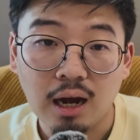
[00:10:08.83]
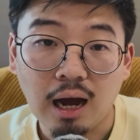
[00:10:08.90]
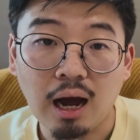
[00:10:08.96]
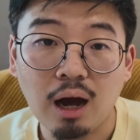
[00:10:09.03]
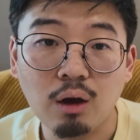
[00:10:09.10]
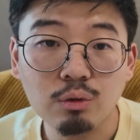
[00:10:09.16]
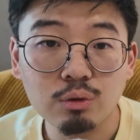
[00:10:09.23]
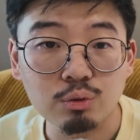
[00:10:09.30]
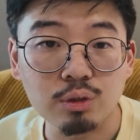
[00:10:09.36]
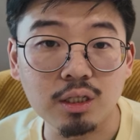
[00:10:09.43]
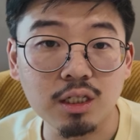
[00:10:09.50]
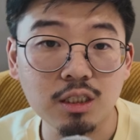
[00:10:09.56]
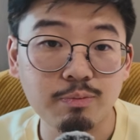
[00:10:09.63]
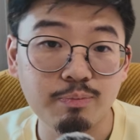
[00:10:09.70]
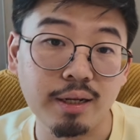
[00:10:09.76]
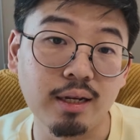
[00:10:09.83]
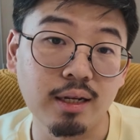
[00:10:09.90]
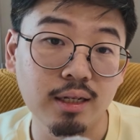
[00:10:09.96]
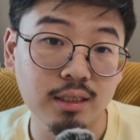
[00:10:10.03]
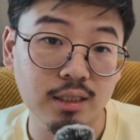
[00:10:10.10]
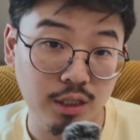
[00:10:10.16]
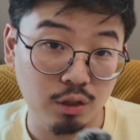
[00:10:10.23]
How do these
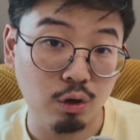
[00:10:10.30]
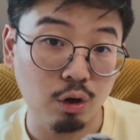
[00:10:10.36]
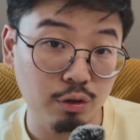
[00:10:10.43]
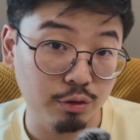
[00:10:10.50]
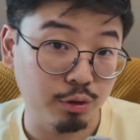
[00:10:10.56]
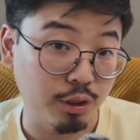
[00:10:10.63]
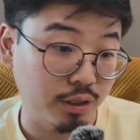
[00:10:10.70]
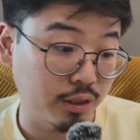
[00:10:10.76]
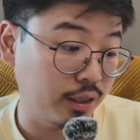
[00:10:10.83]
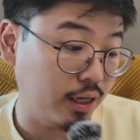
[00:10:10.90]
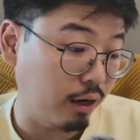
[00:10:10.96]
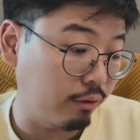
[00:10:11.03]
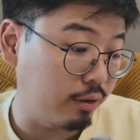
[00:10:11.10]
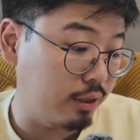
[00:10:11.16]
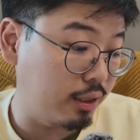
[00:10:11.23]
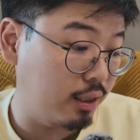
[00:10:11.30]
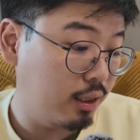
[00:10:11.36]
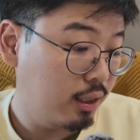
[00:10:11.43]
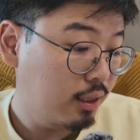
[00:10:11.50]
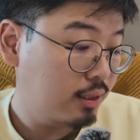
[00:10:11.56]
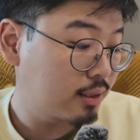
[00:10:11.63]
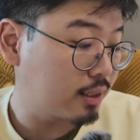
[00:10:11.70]
pillars in Core Constructed currently
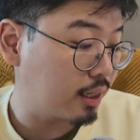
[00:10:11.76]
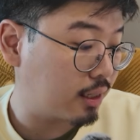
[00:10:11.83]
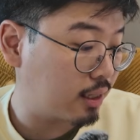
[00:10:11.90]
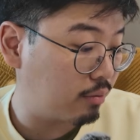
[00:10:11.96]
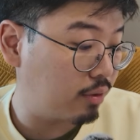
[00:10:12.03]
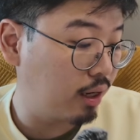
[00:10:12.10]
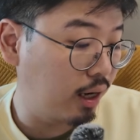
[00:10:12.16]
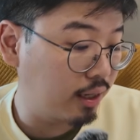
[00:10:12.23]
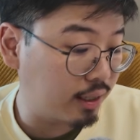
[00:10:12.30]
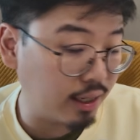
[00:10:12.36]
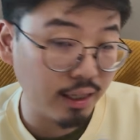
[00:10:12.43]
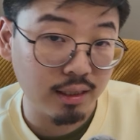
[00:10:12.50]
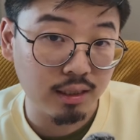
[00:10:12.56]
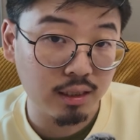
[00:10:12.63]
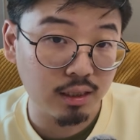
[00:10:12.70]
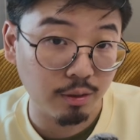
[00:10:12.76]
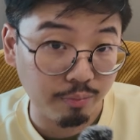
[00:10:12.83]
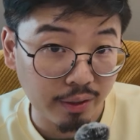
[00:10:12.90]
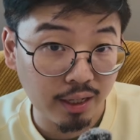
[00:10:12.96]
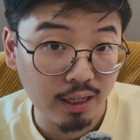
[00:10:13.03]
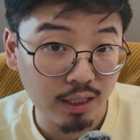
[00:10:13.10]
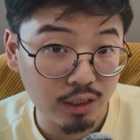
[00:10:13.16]
stack up against the
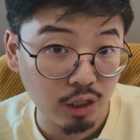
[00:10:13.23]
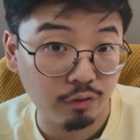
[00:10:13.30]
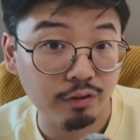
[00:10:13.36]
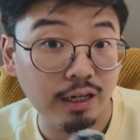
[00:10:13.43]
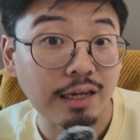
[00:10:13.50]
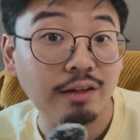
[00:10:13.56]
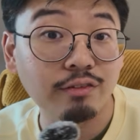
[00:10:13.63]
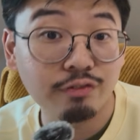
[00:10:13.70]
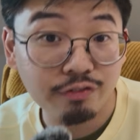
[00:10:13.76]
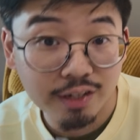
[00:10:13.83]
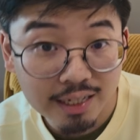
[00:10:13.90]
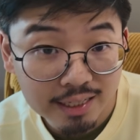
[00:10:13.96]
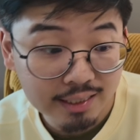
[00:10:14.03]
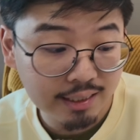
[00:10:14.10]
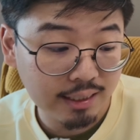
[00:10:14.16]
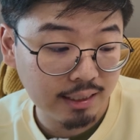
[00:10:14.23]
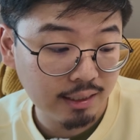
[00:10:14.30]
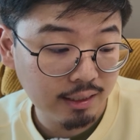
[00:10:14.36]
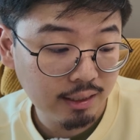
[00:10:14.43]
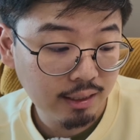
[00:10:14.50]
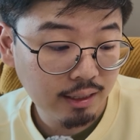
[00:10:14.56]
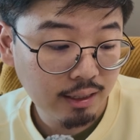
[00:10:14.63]
pillars of
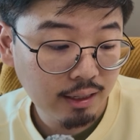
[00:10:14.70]
Infinity?